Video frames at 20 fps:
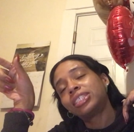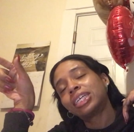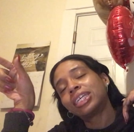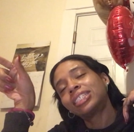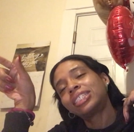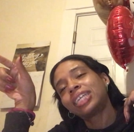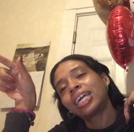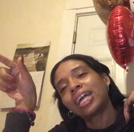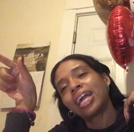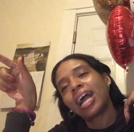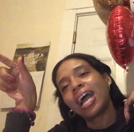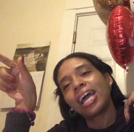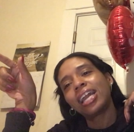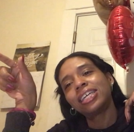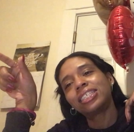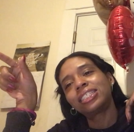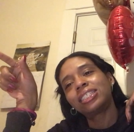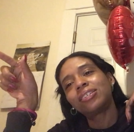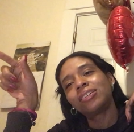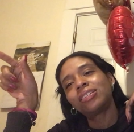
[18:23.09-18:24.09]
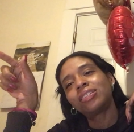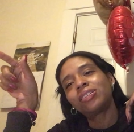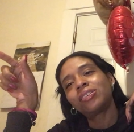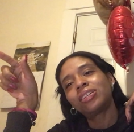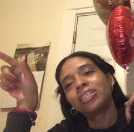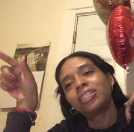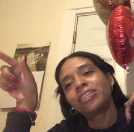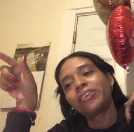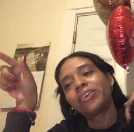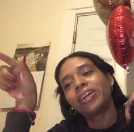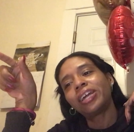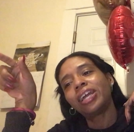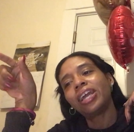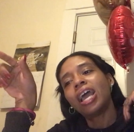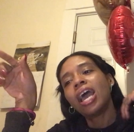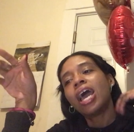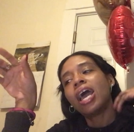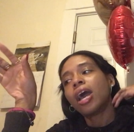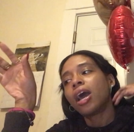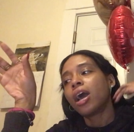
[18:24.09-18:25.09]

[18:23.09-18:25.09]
Sunshine Goddess 333.